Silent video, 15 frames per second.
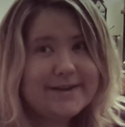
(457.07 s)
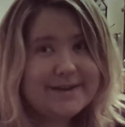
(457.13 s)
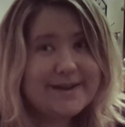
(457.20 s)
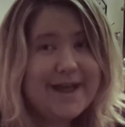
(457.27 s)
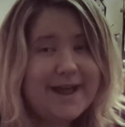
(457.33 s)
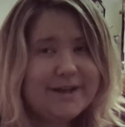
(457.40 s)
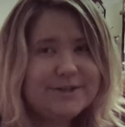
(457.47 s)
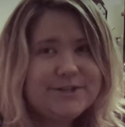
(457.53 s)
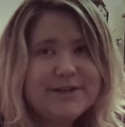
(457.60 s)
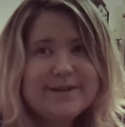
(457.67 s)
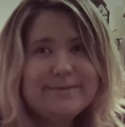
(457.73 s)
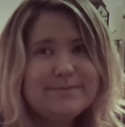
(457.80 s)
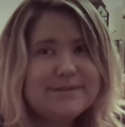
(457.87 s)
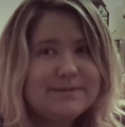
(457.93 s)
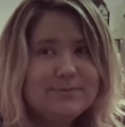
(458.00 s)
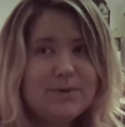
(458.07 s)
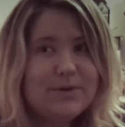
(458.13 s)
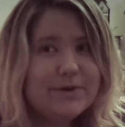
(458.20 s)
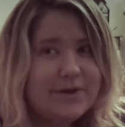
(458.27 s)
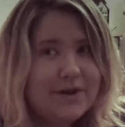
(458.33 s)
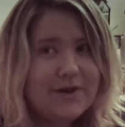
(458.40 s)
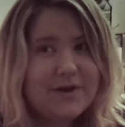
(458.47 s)
get our chips and
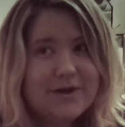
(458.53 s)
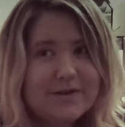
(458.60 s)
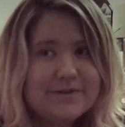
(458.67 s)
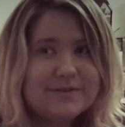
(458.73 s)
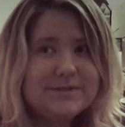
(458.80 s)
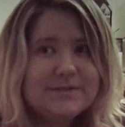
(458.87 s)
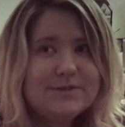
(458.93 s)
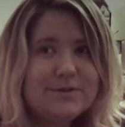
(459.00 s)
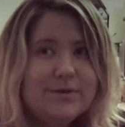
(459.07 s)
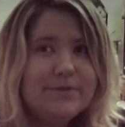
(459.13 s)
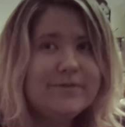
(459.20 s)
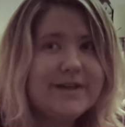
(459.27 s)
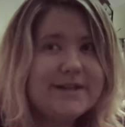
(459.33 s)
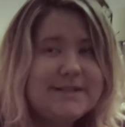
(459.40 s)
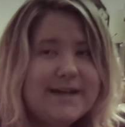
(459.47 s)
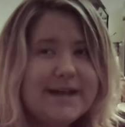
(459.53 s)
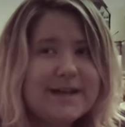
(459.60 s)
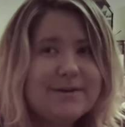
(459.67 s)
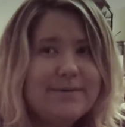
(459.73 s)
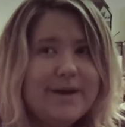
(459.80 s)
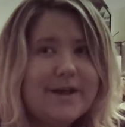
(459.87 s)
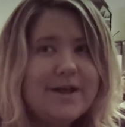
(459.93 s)
whatnot and stuff, a
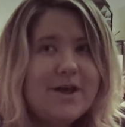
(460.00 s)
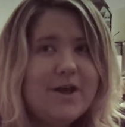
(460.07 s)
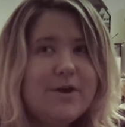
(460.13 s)
takeaway.